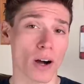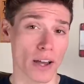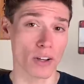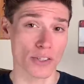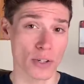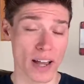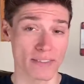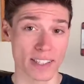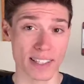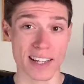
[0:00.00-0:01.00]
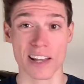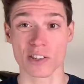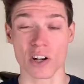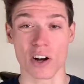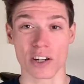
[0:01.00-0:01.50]
I also have
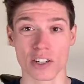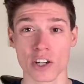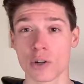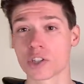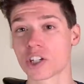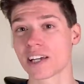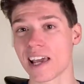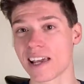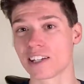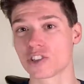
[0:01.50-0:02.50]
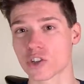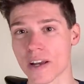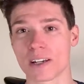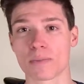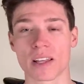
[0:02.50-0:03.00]
details on coaching and
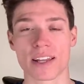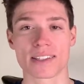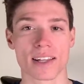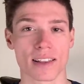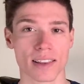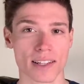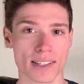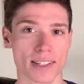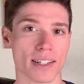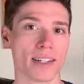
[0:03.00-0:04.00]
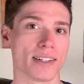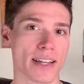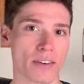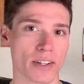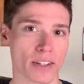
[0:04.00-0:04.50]
training plans listed
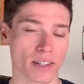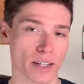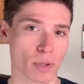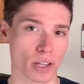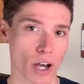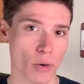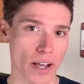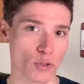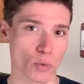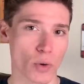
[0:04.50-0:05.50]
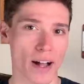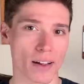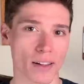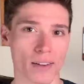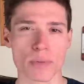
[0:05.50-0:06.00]
down in the link below as well.